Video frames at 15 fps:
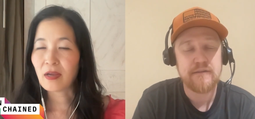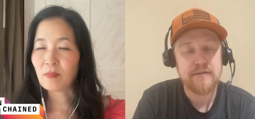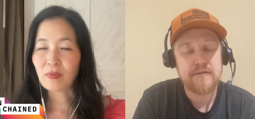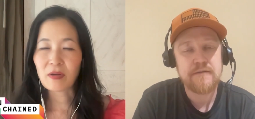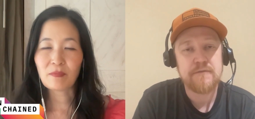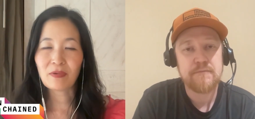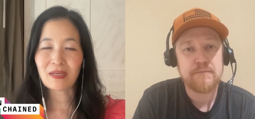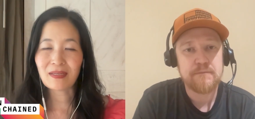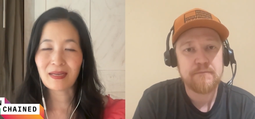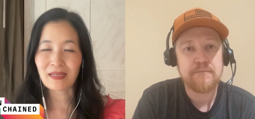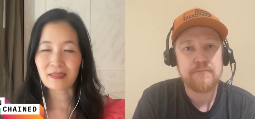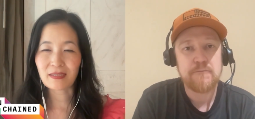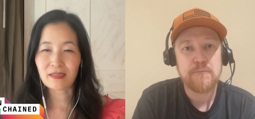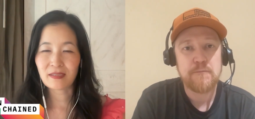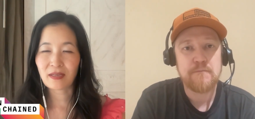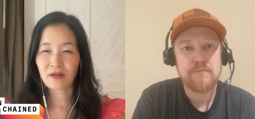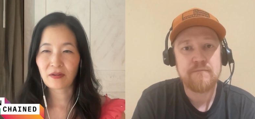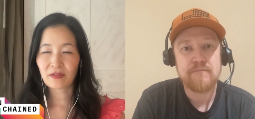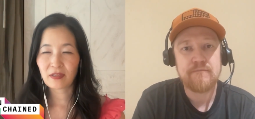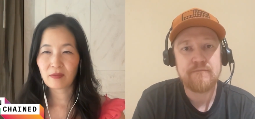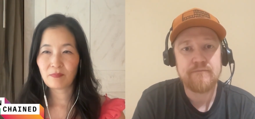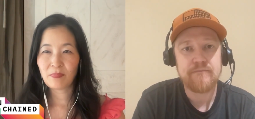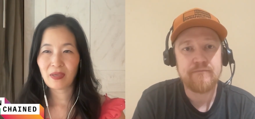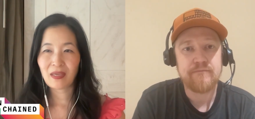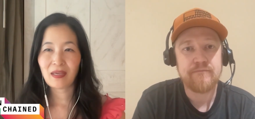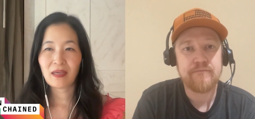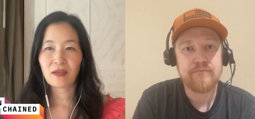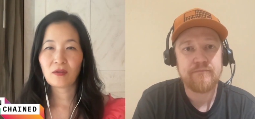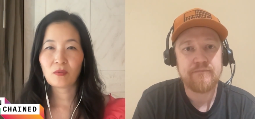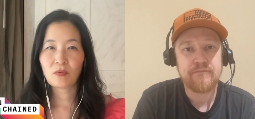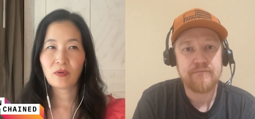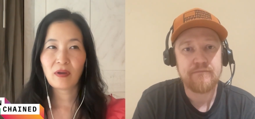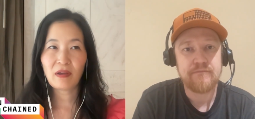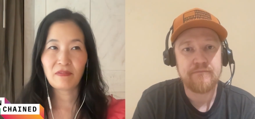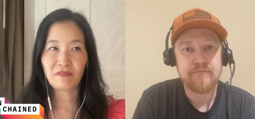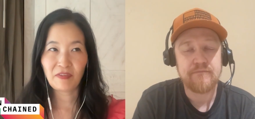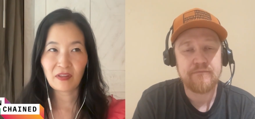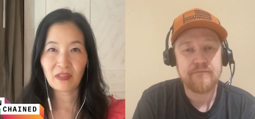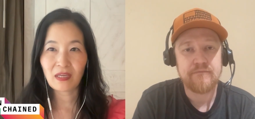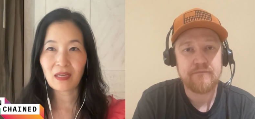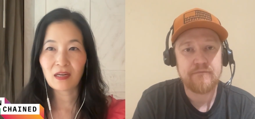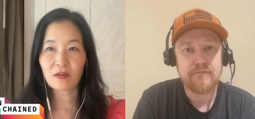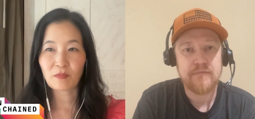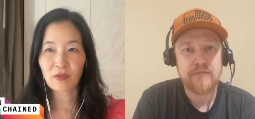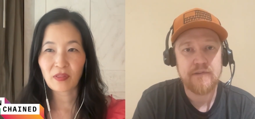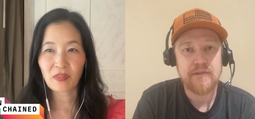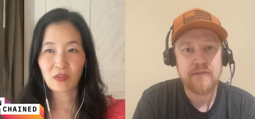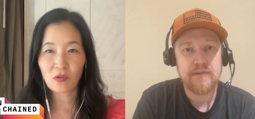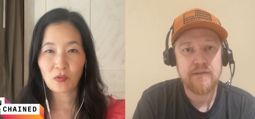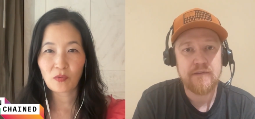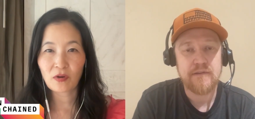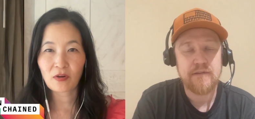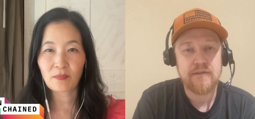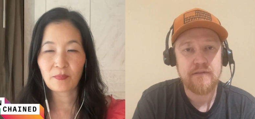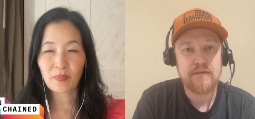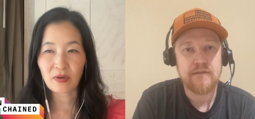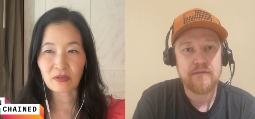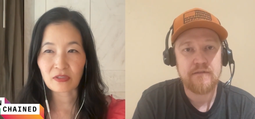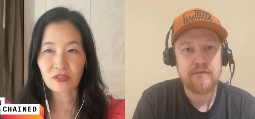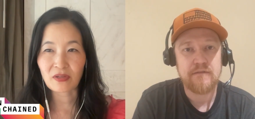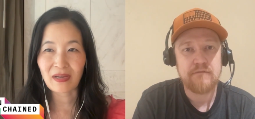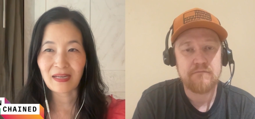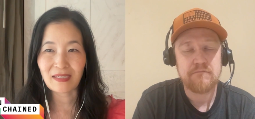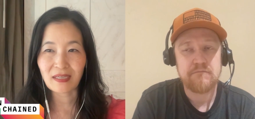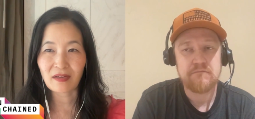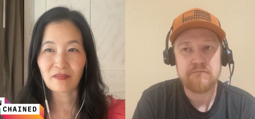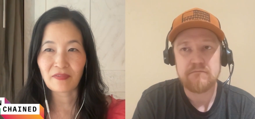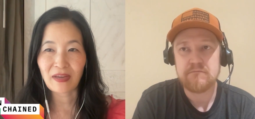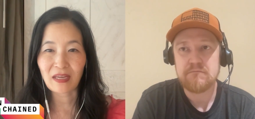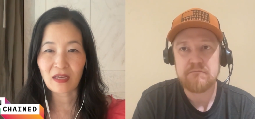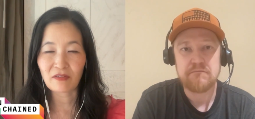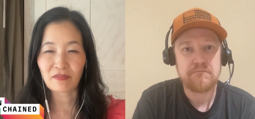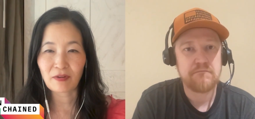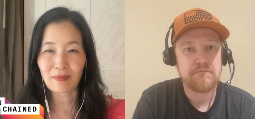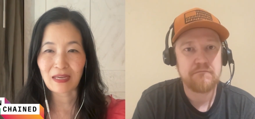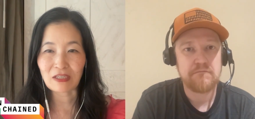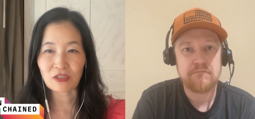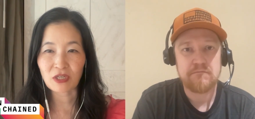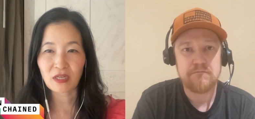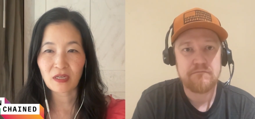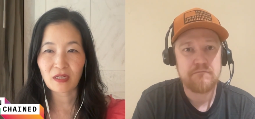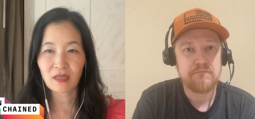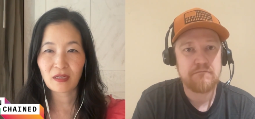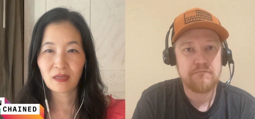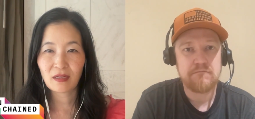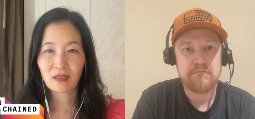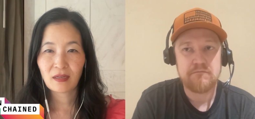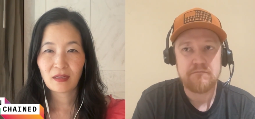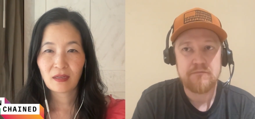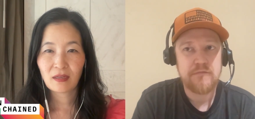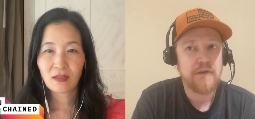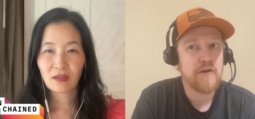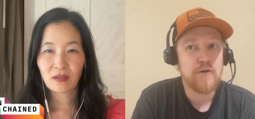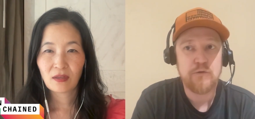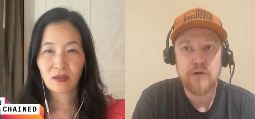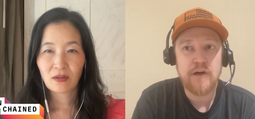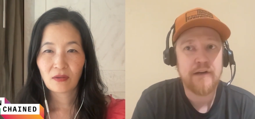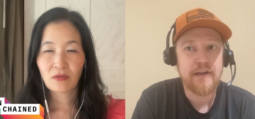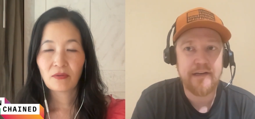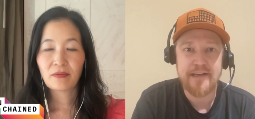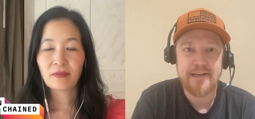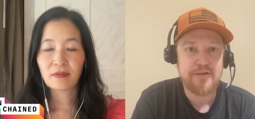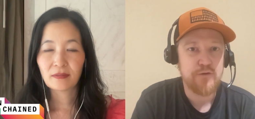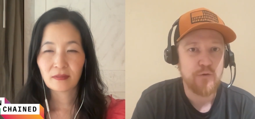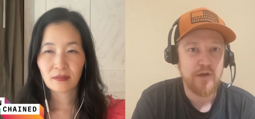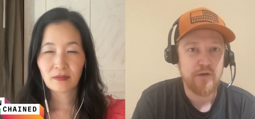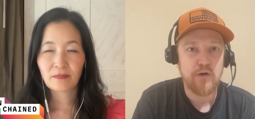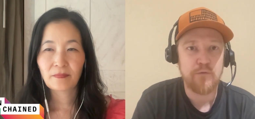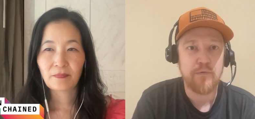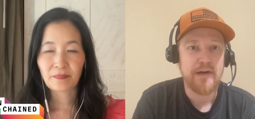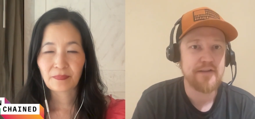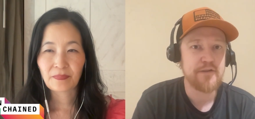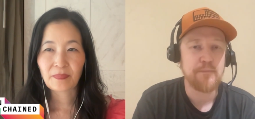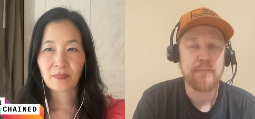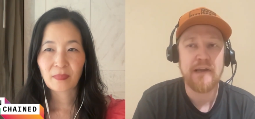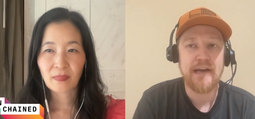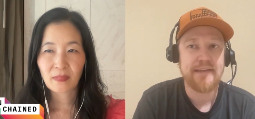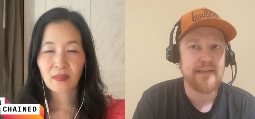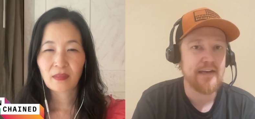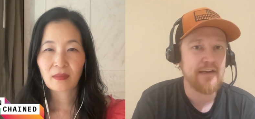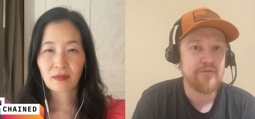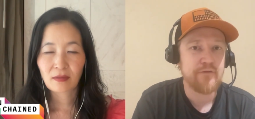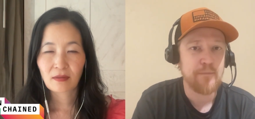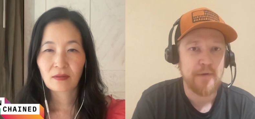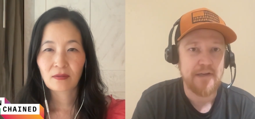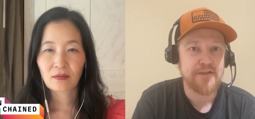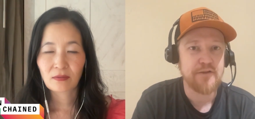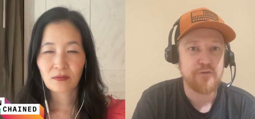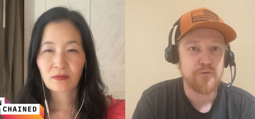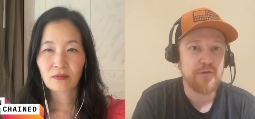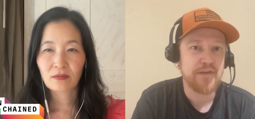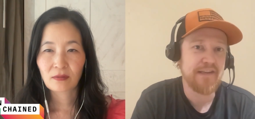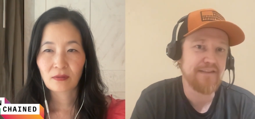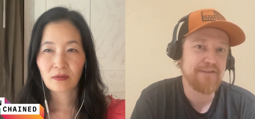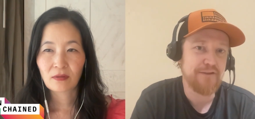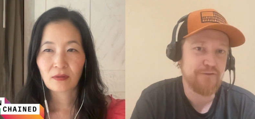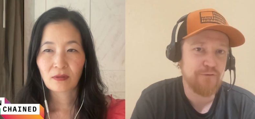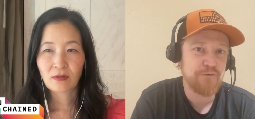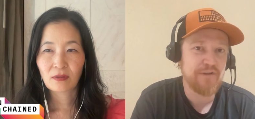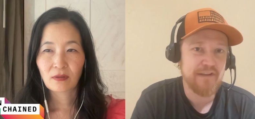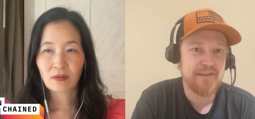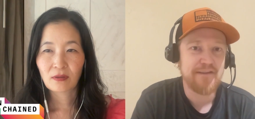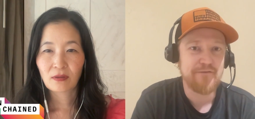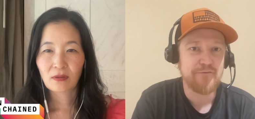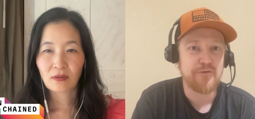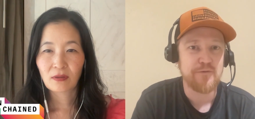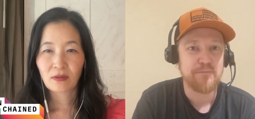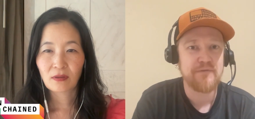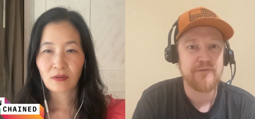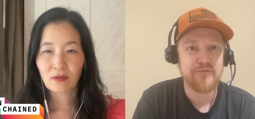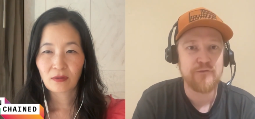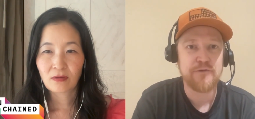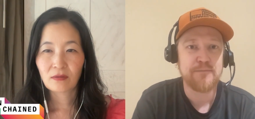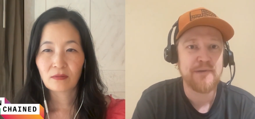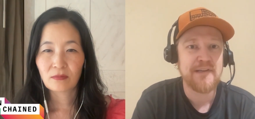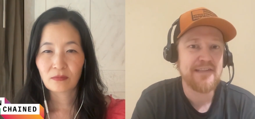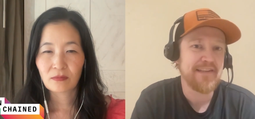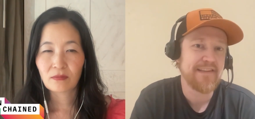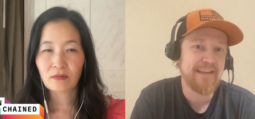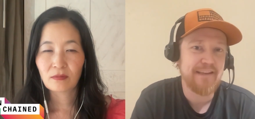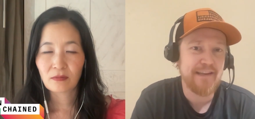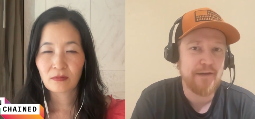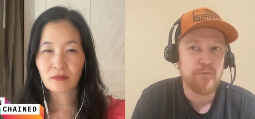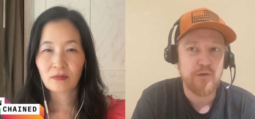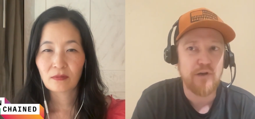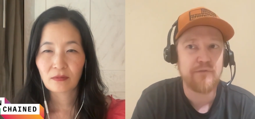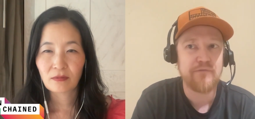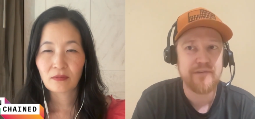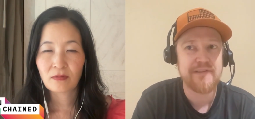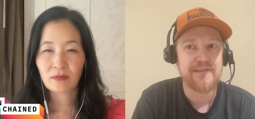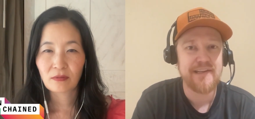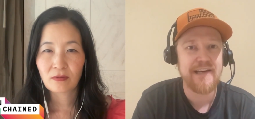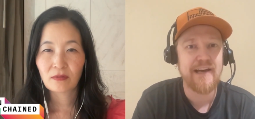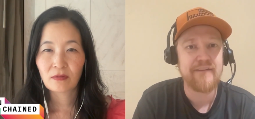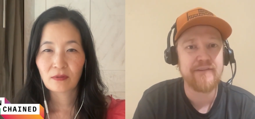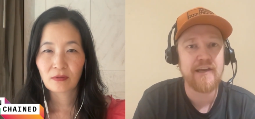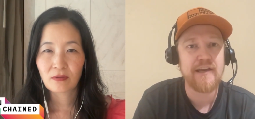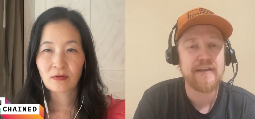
Speaker 1: but it wouldn't necessarily be affiliated with your personal identifying information.
Speaker 2: No, not unless you had already supplied that information to the institution in the first place, and then they would obviously have that.